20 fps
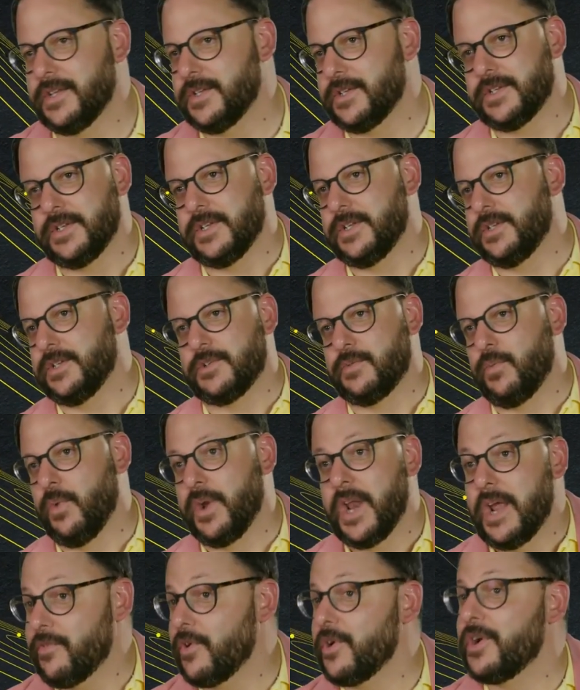is, is
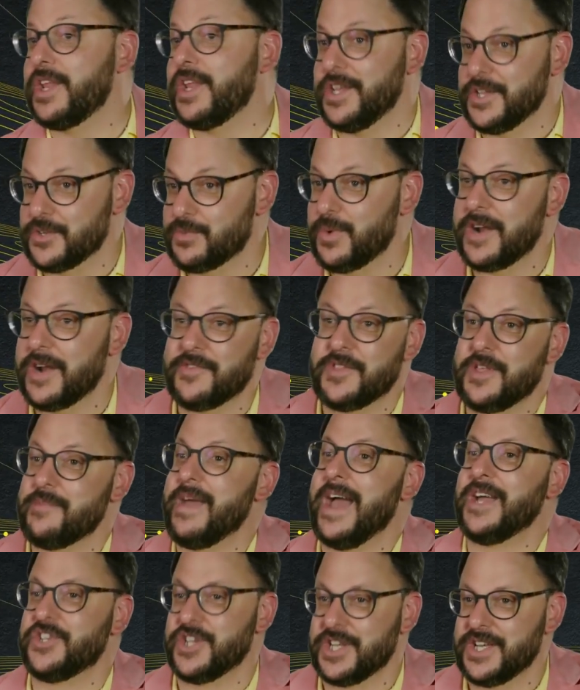whatever it is, whatever the
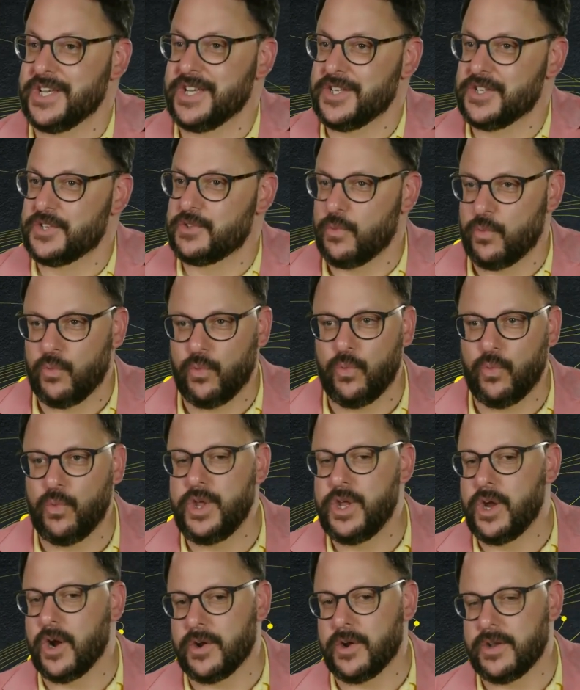magic is,
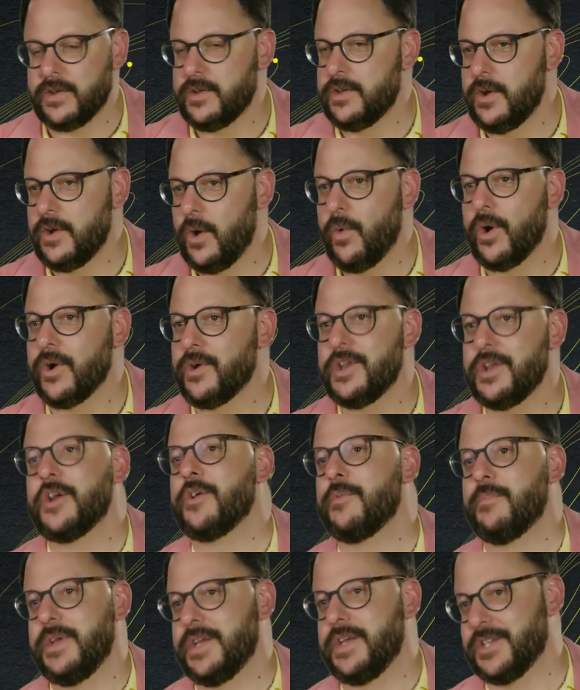we are nowhere
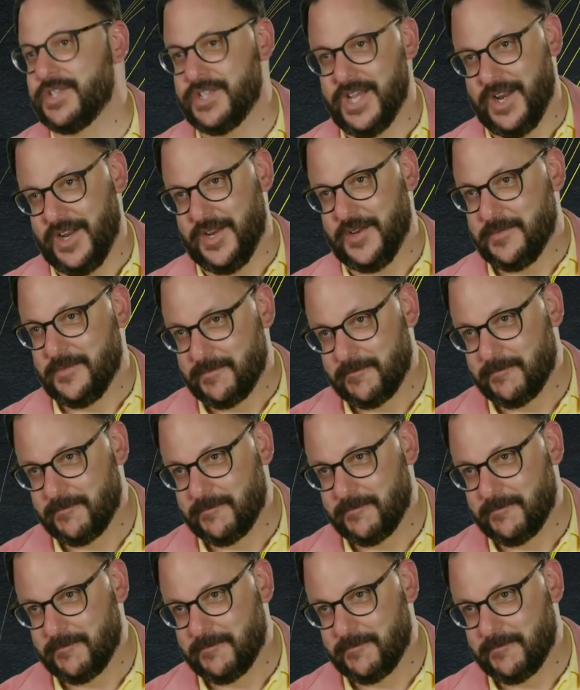near being saved.